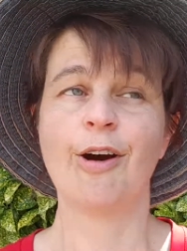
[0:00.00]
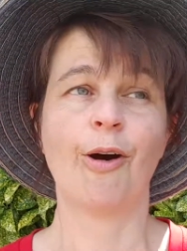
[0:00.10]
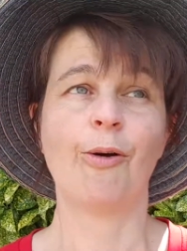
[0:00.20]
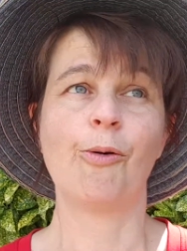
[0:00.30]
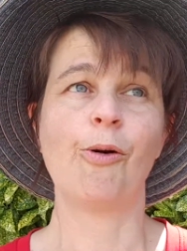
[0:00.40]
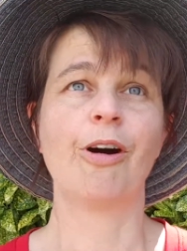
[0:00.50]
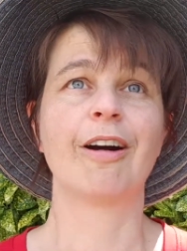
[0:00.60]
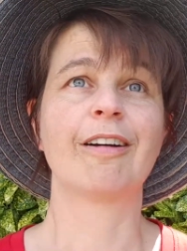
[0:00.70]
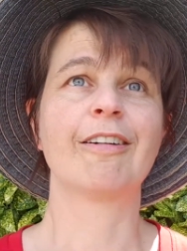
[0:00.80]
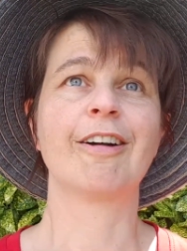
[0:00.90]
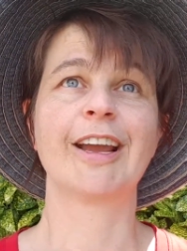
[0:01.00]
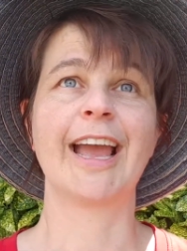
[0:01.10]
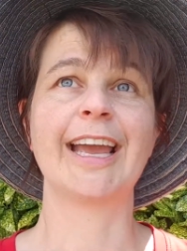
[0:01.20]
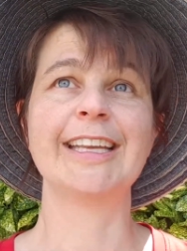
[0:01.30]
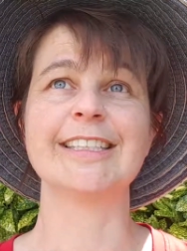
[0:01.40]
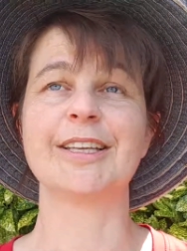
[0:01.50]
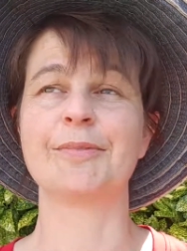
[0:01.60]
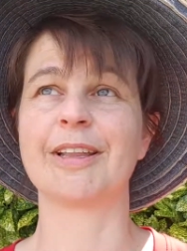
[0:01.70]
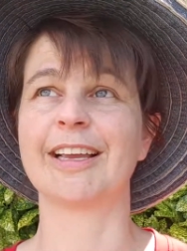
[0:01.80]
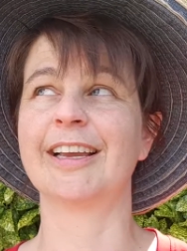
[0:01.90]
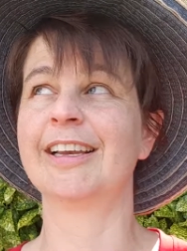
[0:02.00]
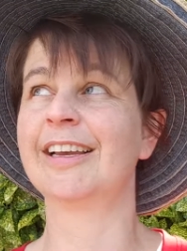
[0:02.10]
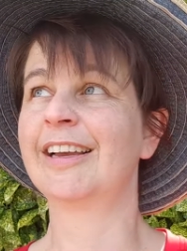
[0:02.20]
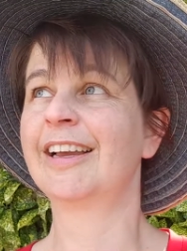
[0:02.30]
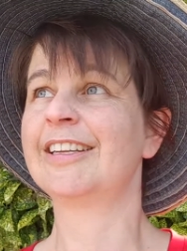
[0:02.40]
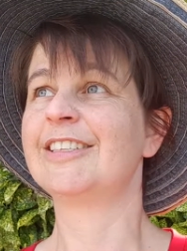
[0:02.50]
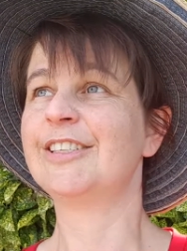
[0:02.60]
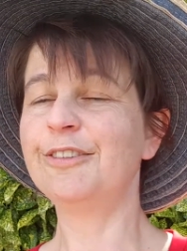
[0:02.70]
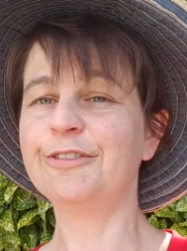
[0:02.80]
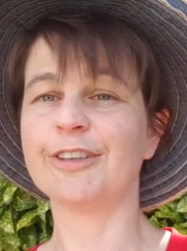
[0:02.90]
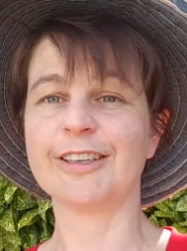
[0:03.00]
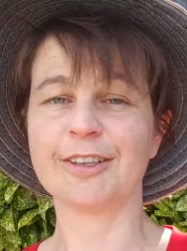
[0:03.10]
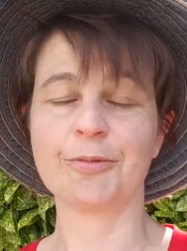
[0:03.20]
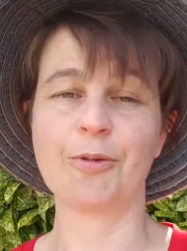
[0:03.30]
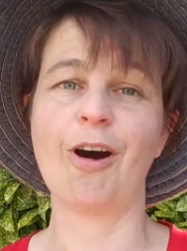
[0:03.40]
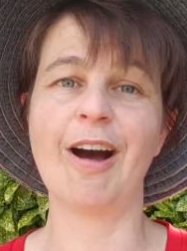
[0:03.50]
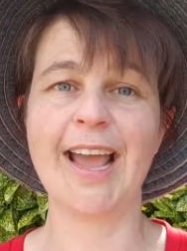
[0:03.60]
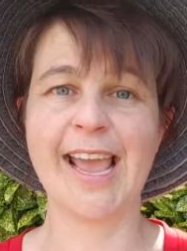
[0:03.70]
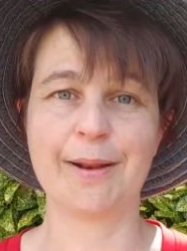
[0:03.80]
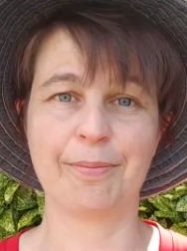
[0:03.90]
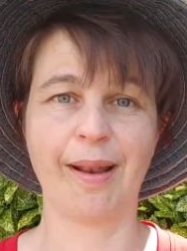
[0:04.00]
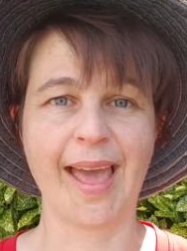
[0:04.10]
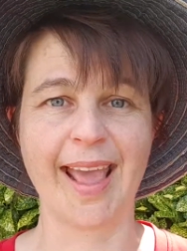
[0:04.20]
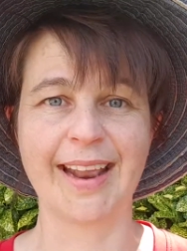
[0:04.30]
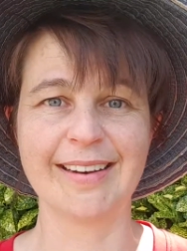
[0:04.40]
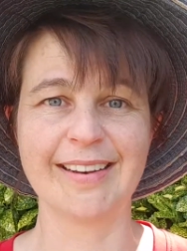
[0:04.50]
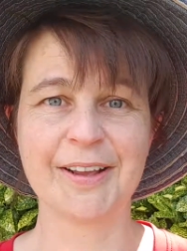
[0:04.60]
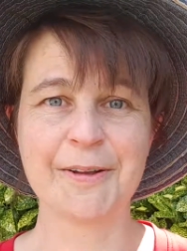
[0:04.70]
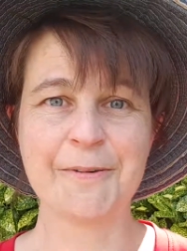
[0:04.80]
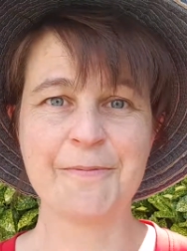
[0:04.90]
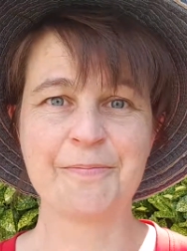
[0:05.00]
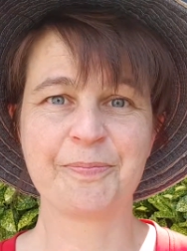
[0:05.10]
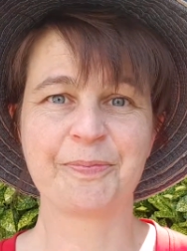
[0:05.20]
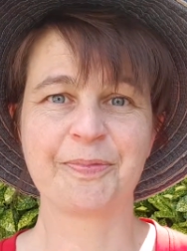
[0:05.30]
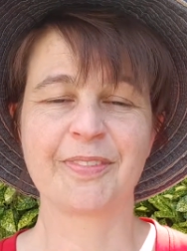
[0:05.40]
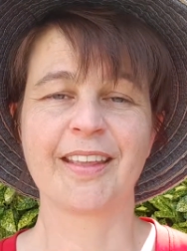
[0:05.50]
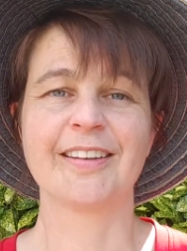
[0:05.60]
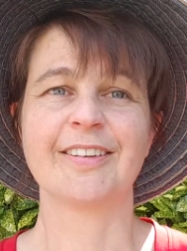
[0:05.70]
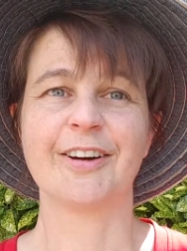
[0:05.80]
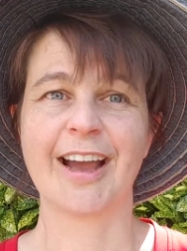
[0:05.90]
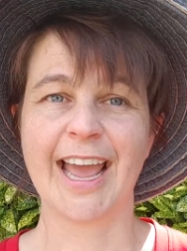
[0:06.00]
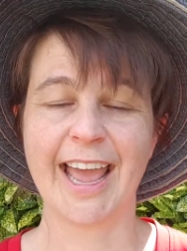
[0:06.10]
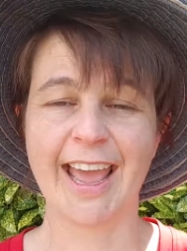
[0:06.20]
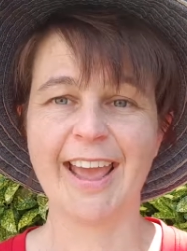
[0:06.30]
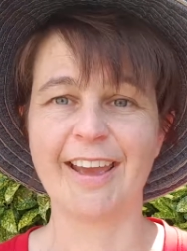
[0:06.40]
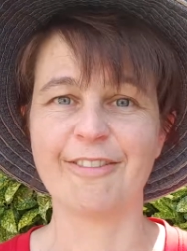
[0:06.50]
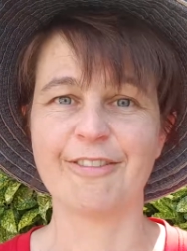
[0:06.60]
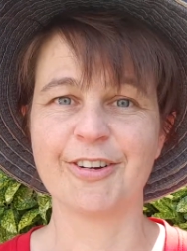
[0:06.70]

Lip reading: or create something different than what I had planned, do I have?